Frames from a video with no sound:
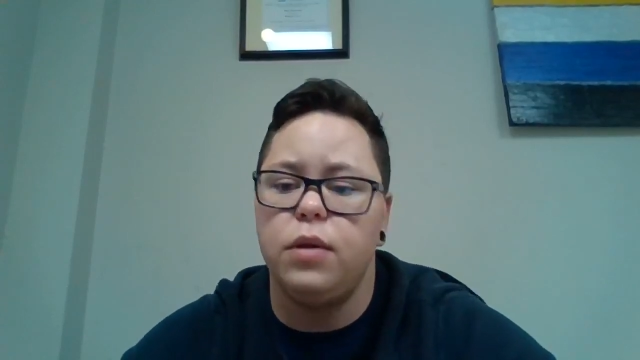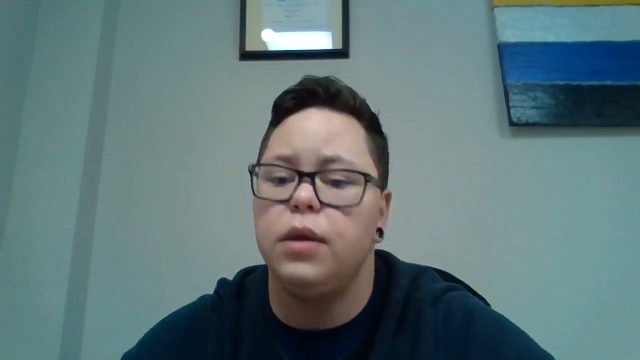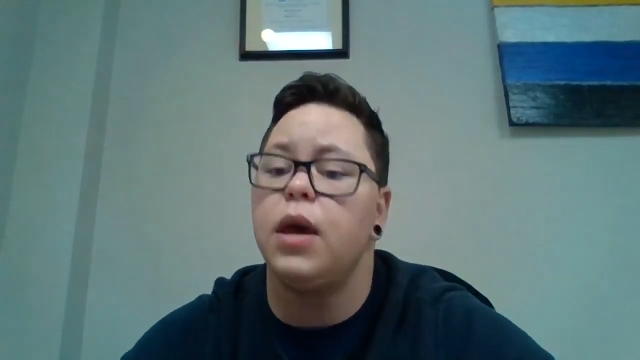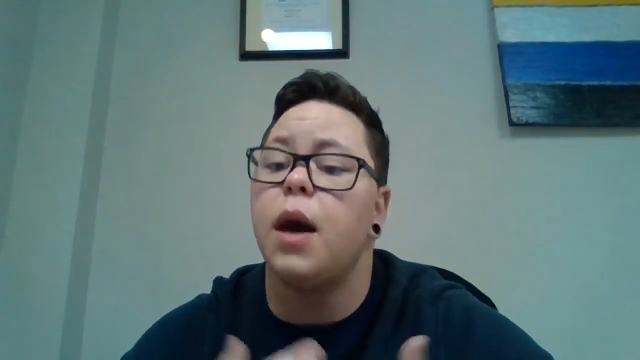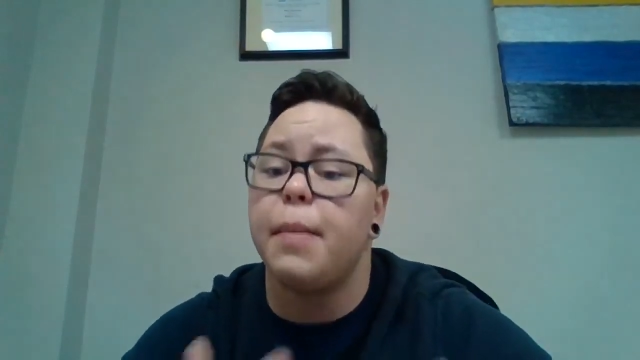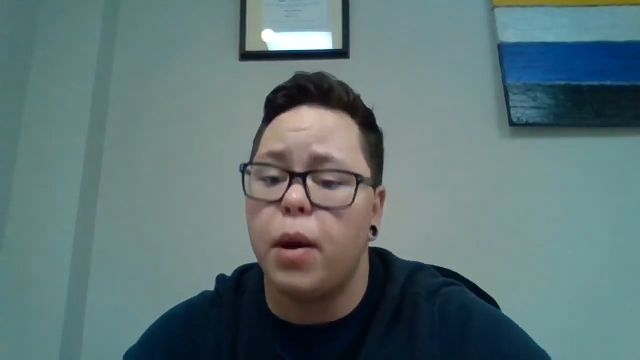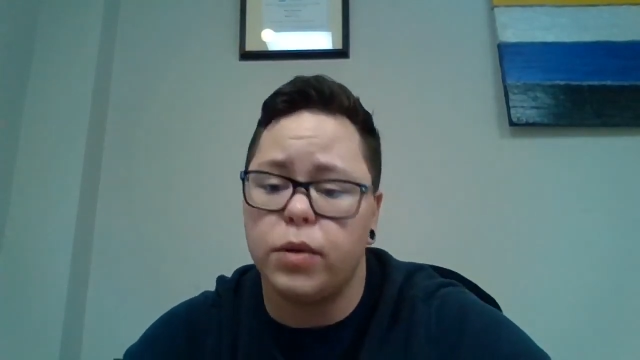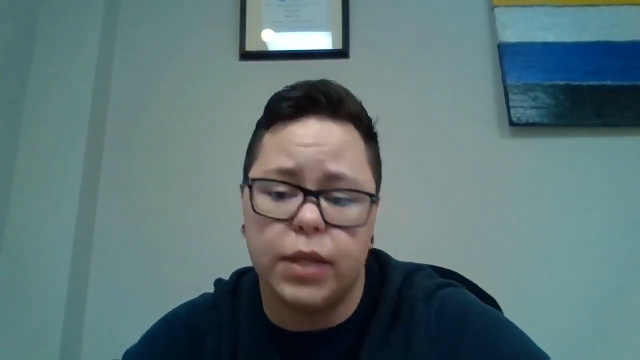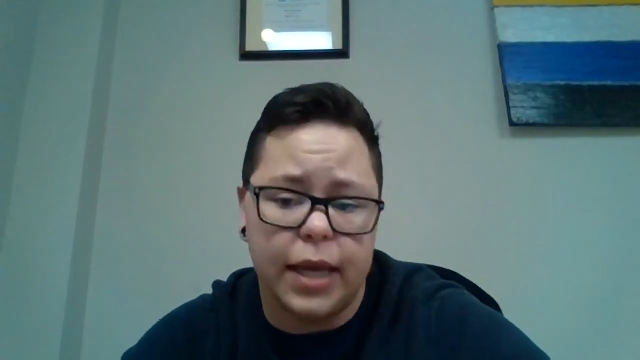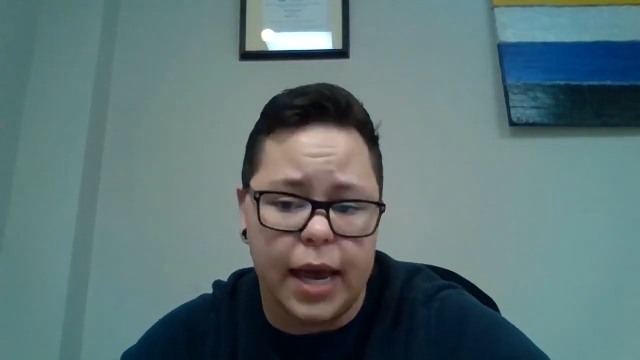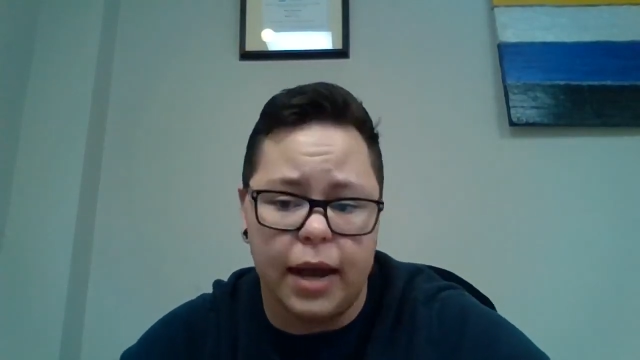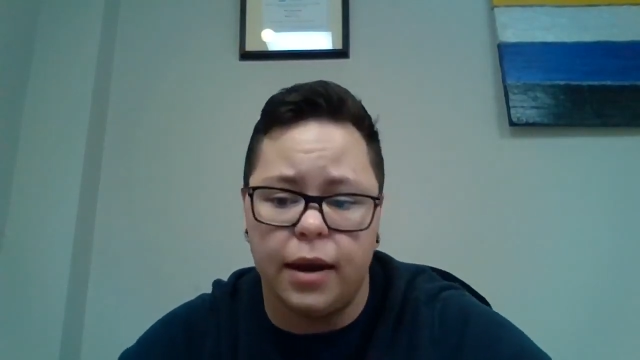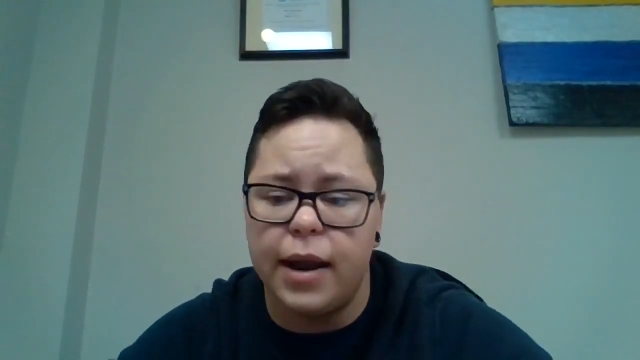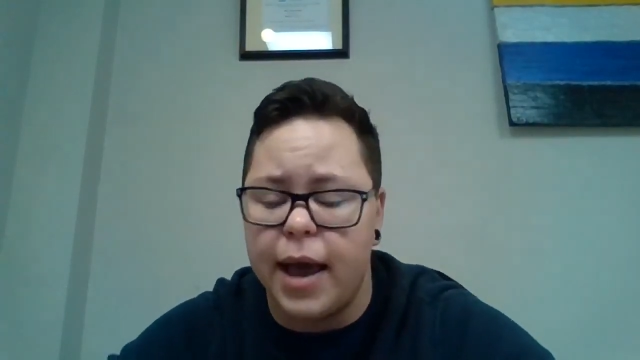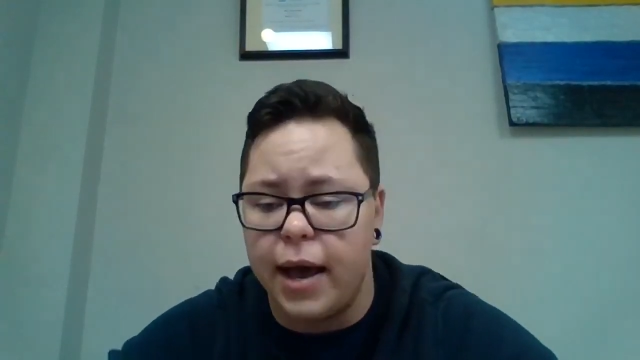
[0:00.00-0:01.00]
come out
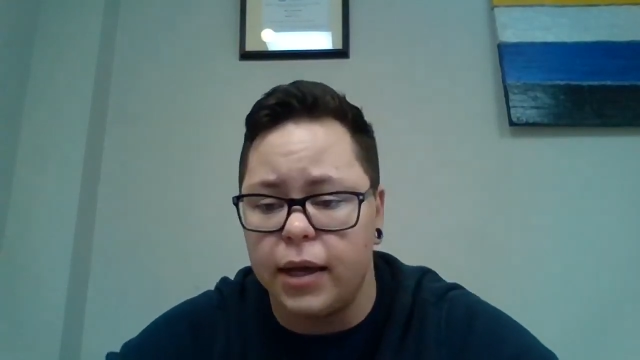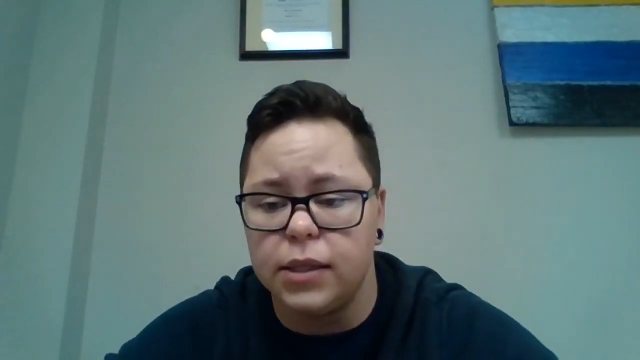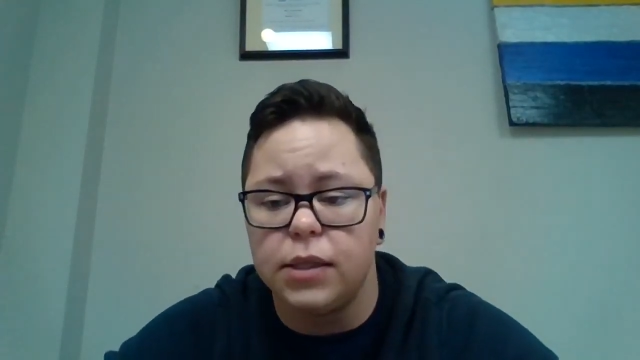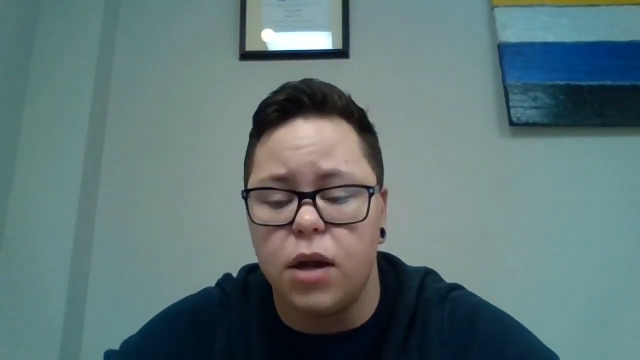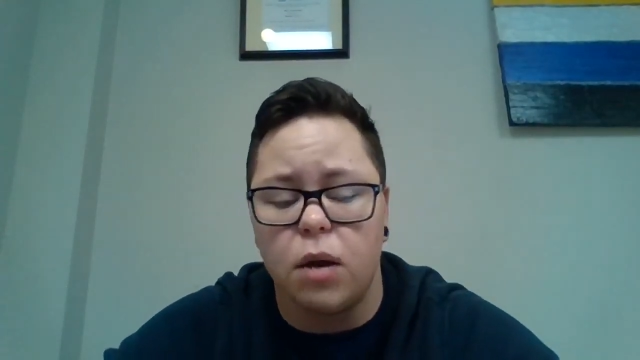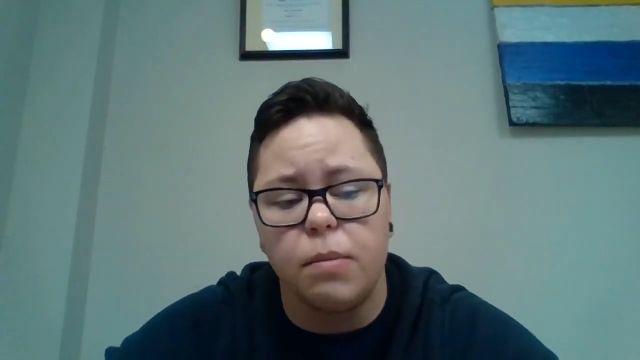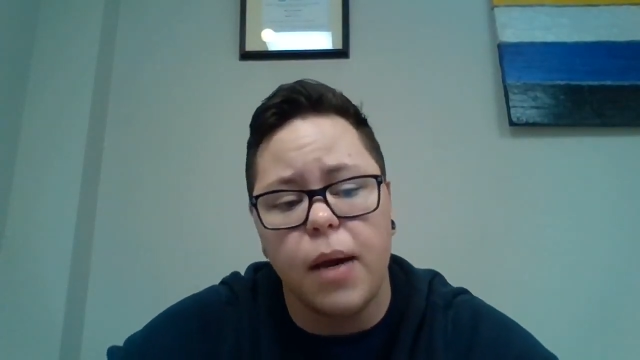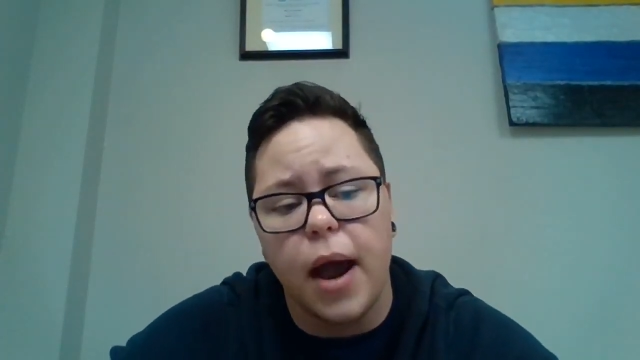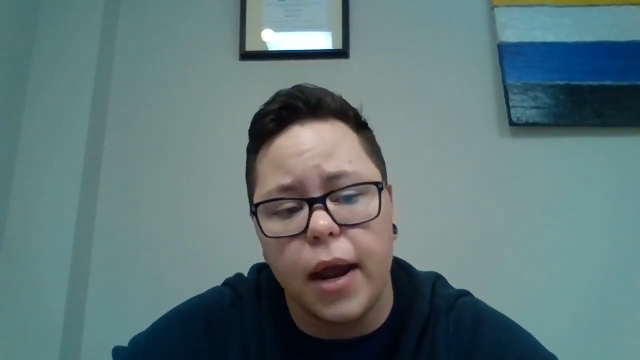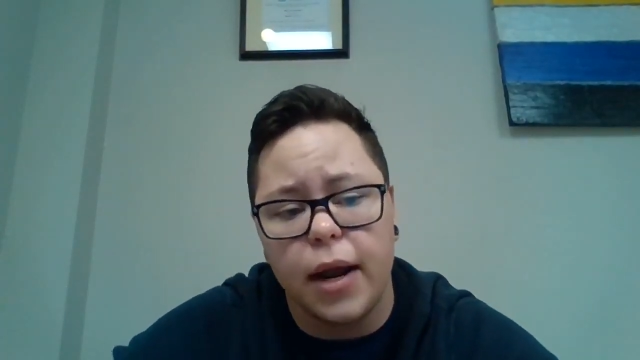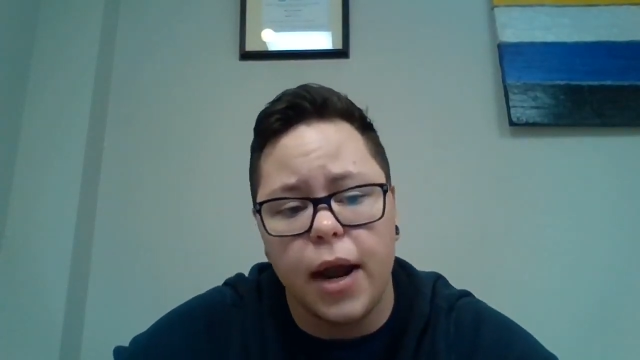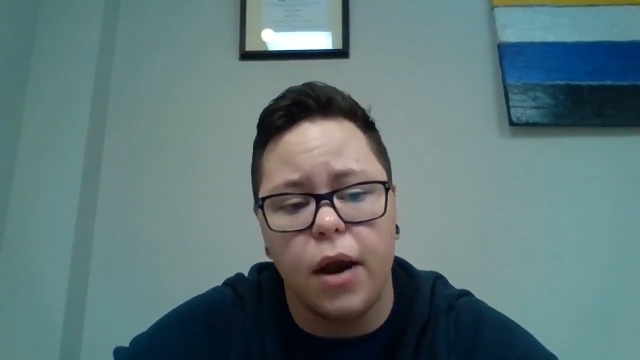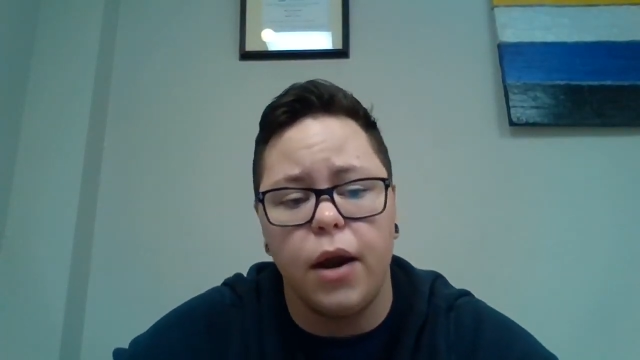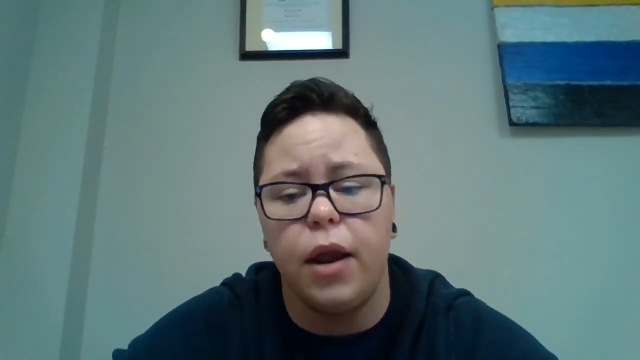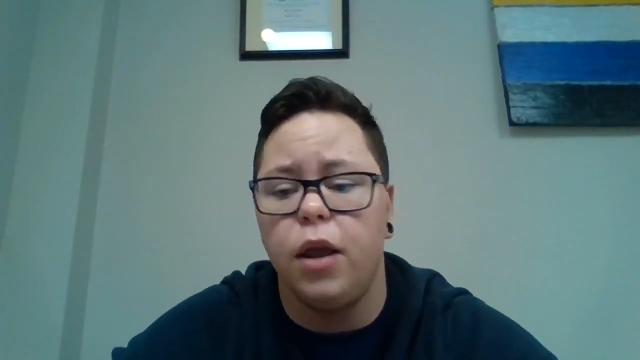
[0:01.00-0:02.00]
again as
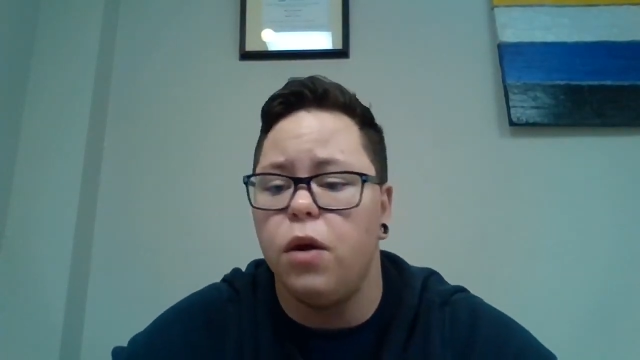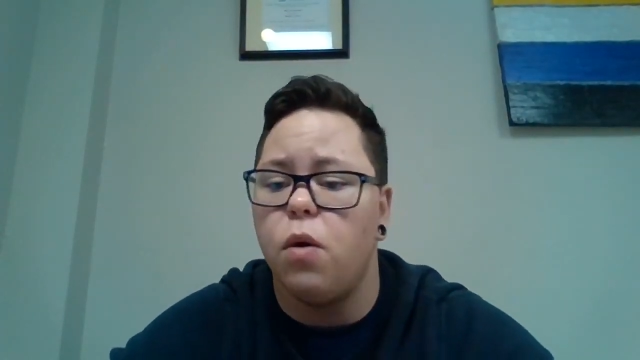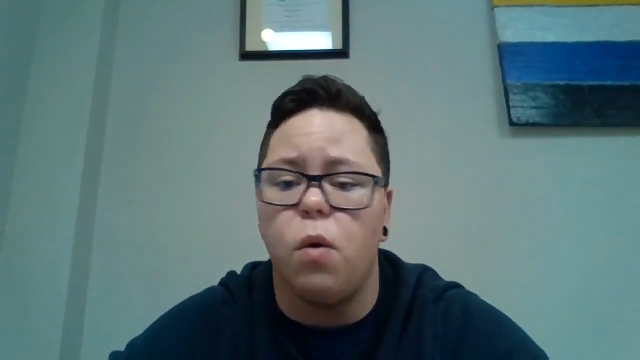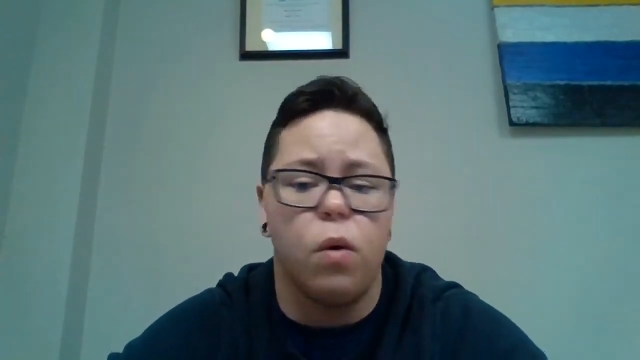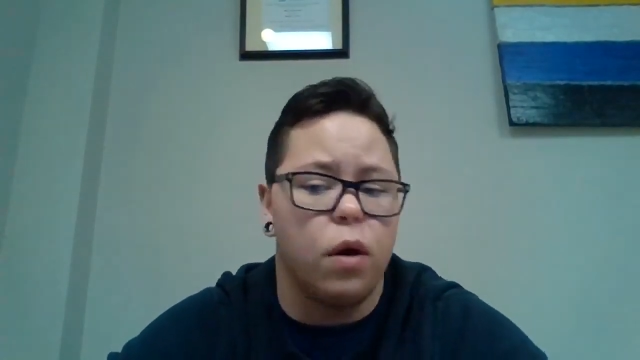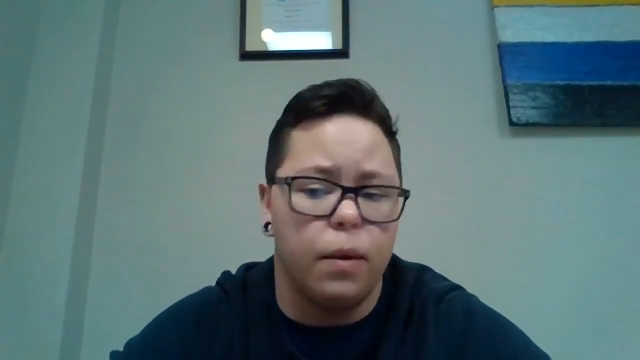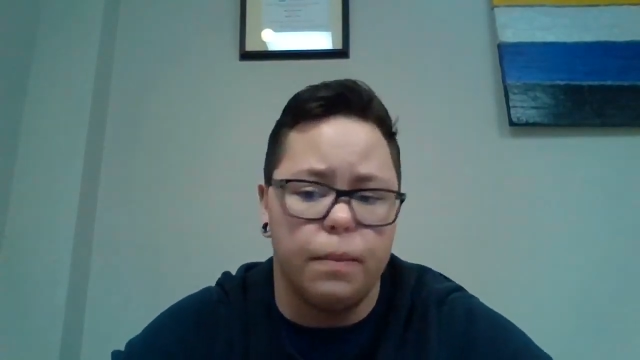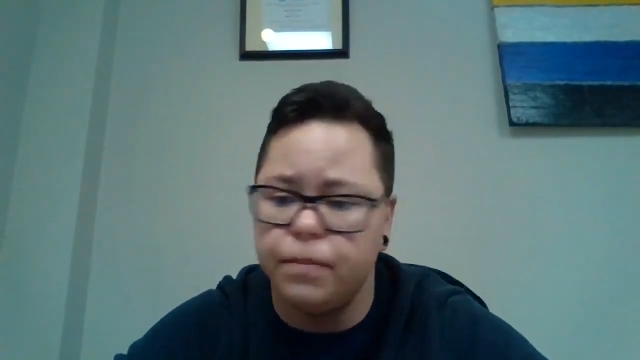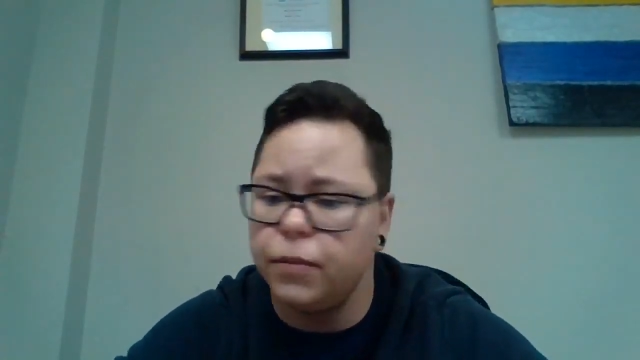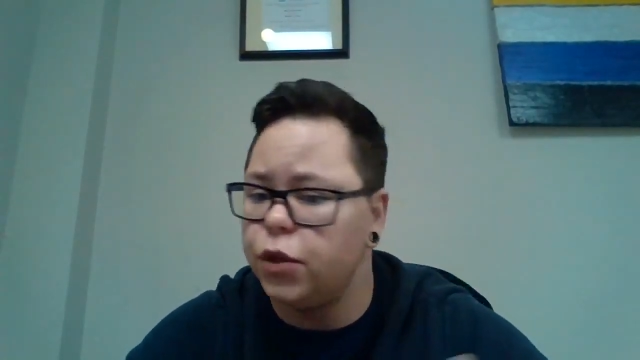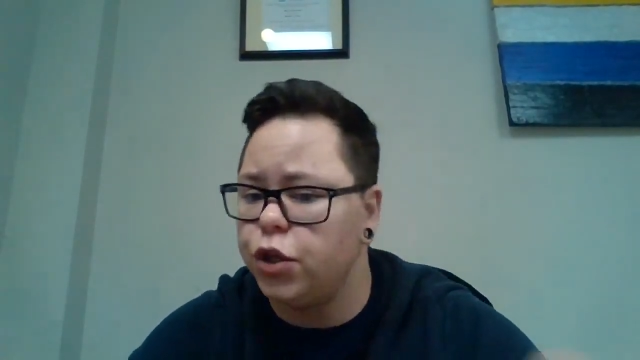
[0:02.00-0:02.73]
non-binary or